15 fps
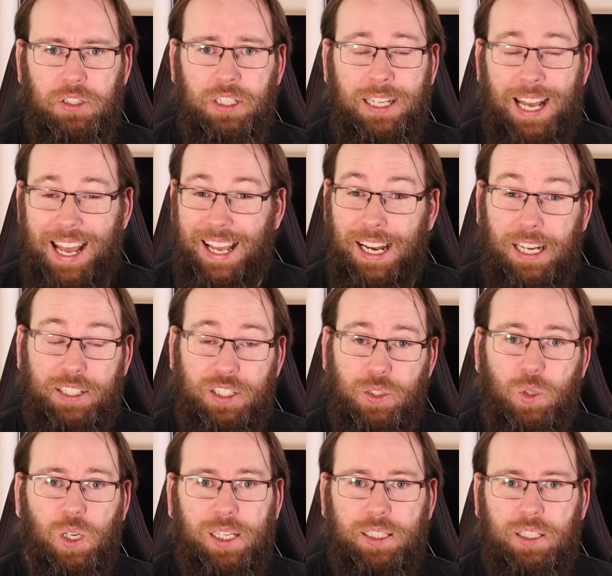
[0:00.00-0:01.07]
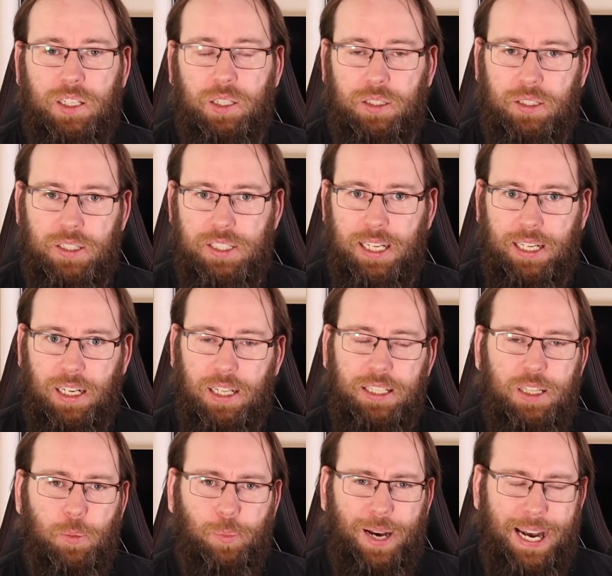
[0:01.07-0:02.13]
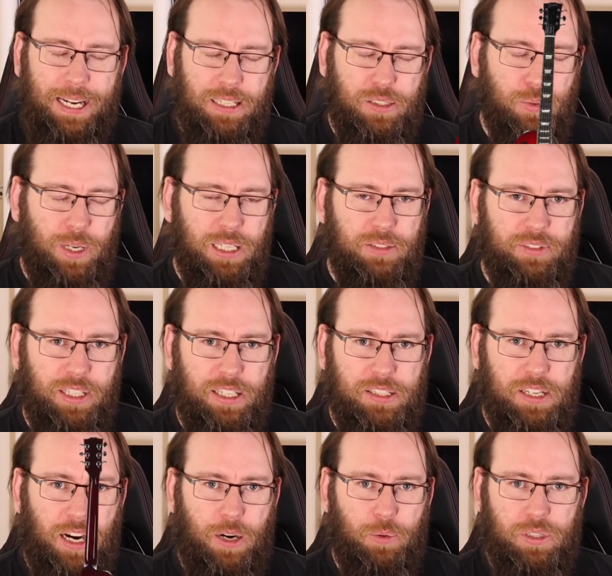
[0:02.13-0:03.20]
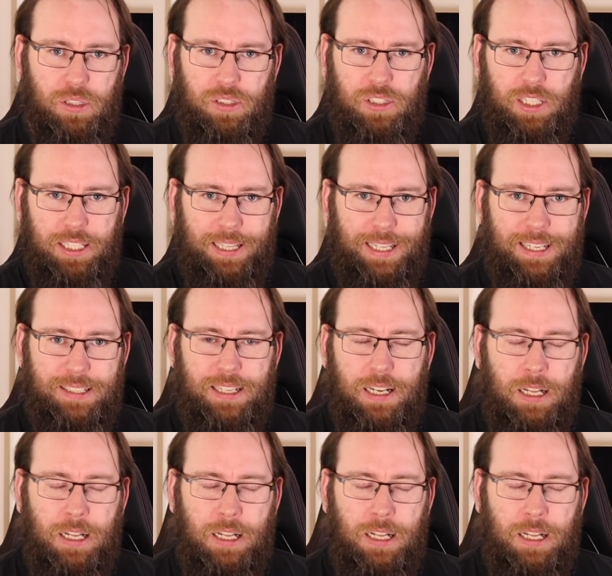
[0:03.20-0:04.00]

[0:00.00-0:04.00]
And I do like the colors, and I like the back as well of the guitar, which looks like this.